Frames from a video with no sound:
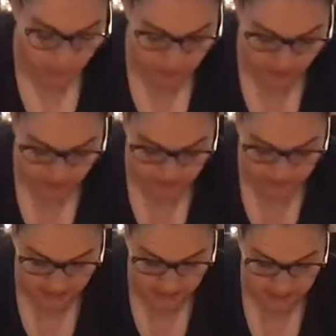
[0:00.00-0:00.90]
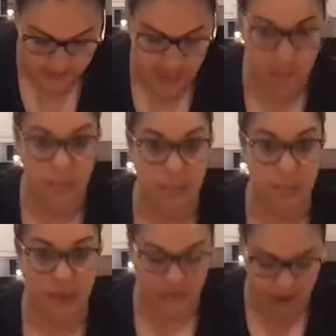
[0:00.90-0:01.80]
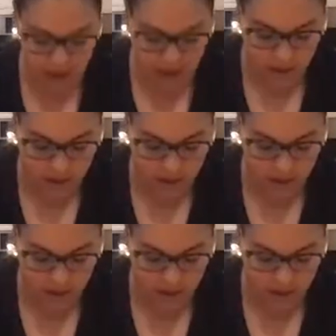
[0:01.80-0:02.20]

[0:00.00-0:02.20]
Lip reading: going to do exactly the same. So the big ring,